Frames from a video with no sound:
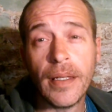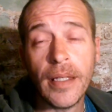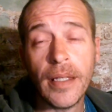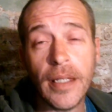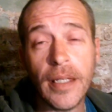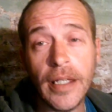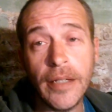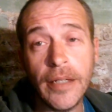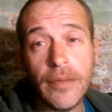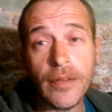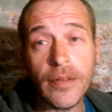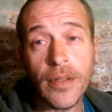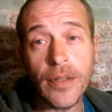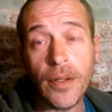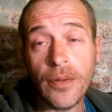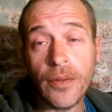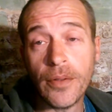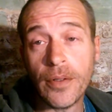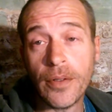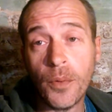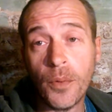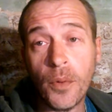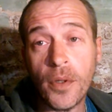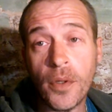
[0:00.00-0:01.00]
even though
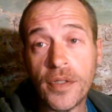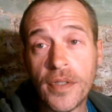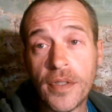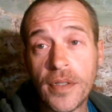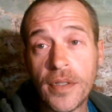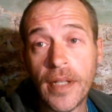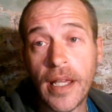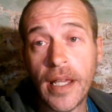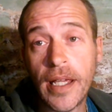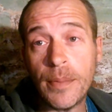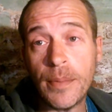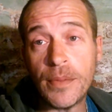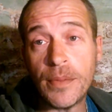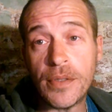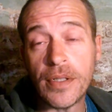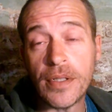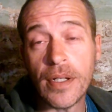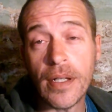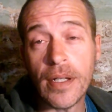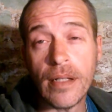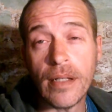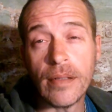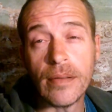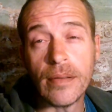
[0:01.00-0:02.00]
there was a name
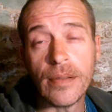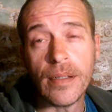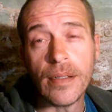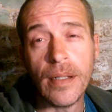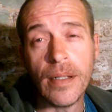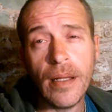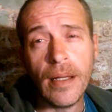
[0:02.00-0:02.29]
change.